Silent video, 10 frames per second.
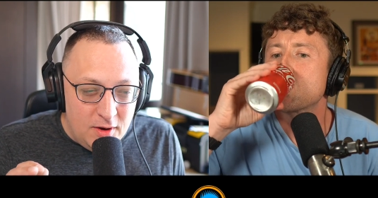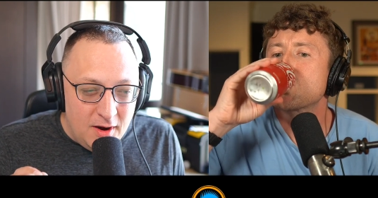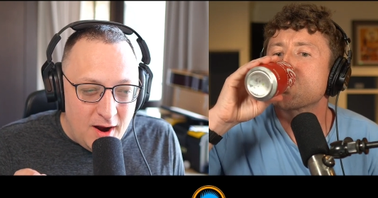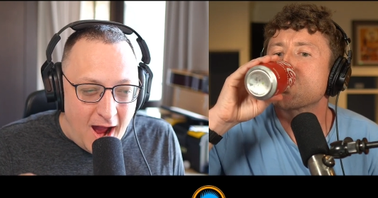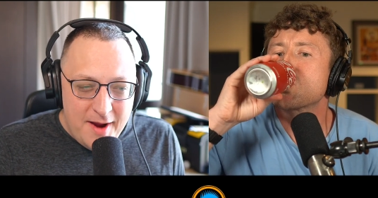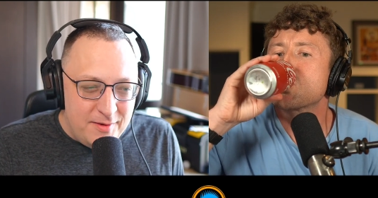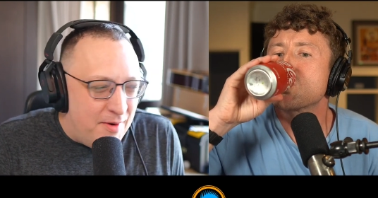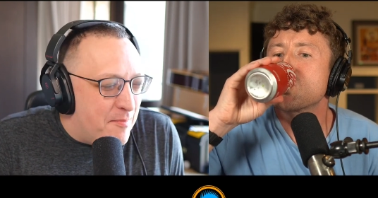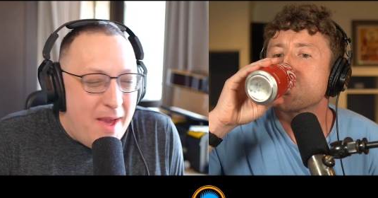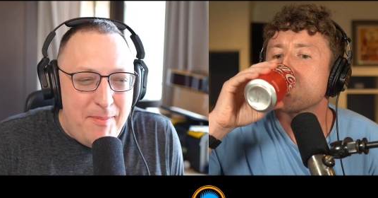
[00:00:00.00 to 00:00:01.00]
Speaker 1: I
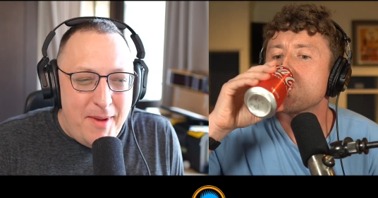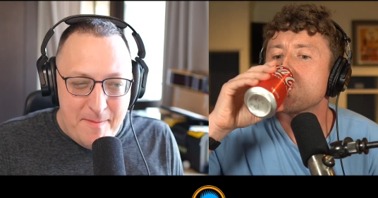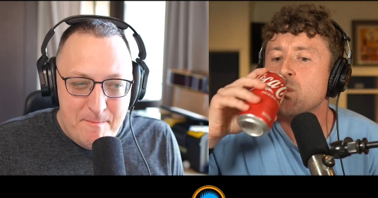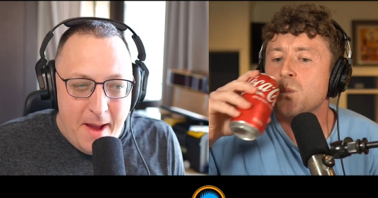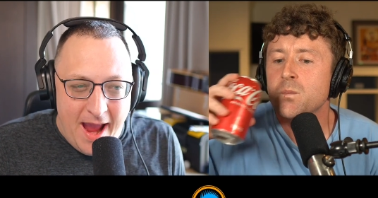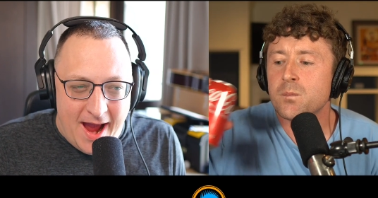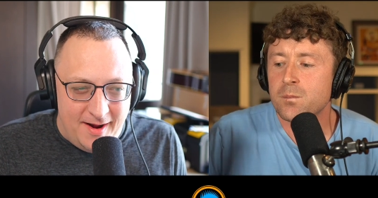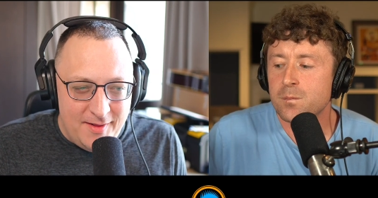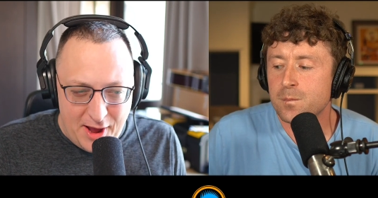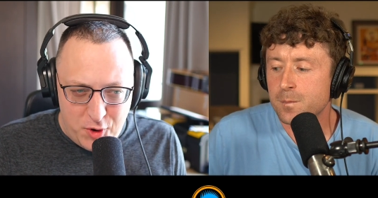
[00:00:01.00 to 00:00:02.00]
maybe I'm mad
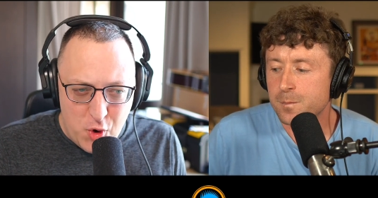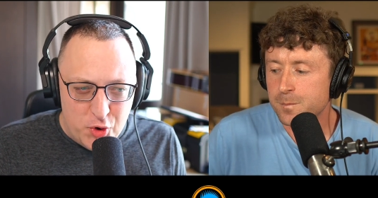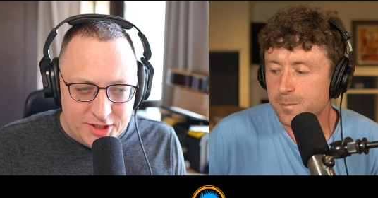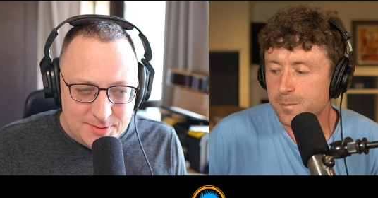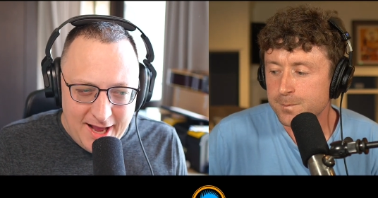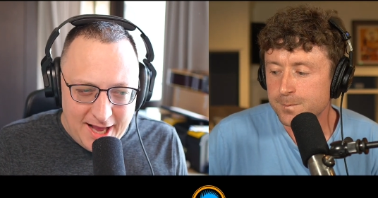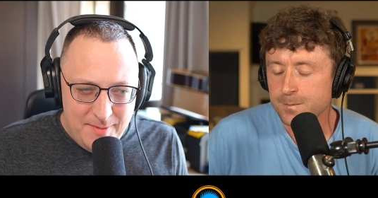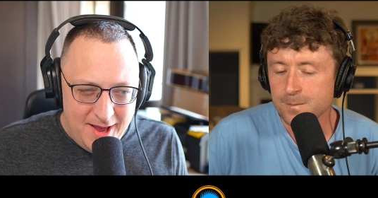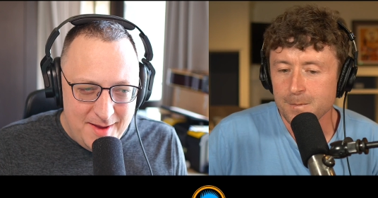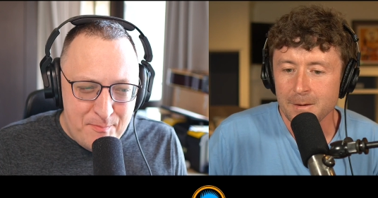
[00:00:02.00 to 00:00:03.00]
that Google is making
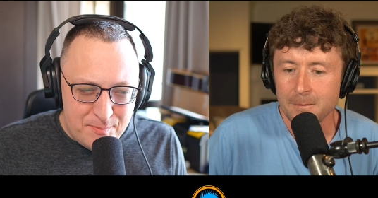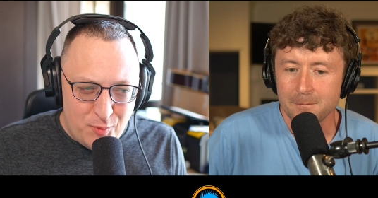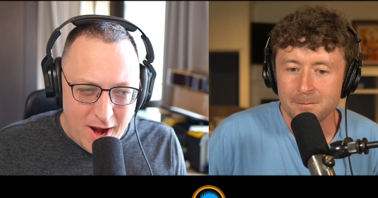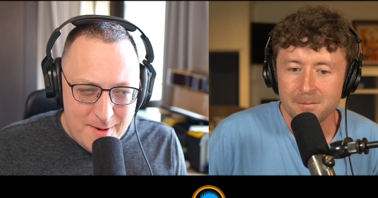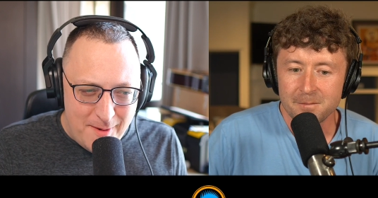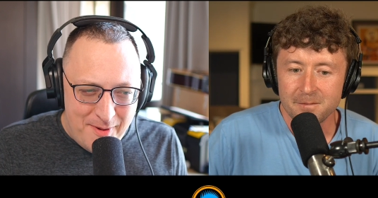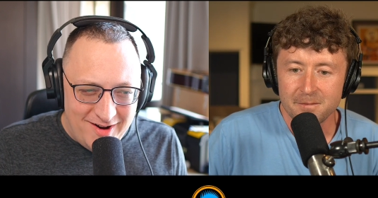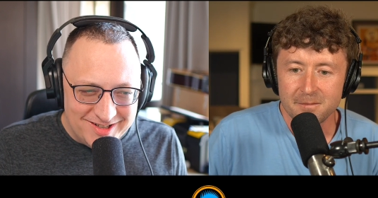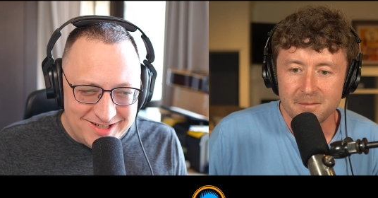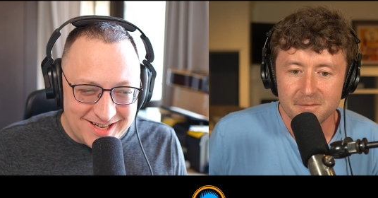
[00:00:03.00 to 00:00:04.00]
me write about
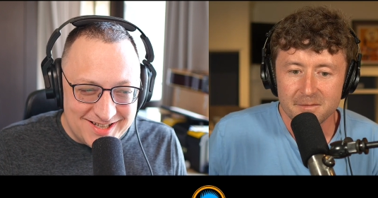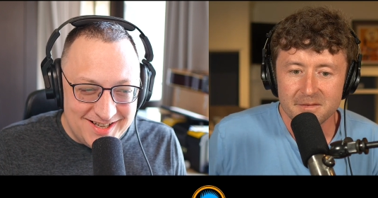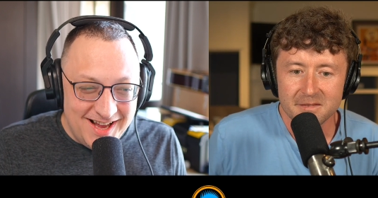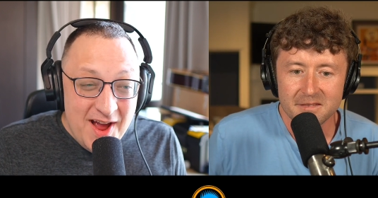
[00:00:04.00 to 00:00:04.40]
politics.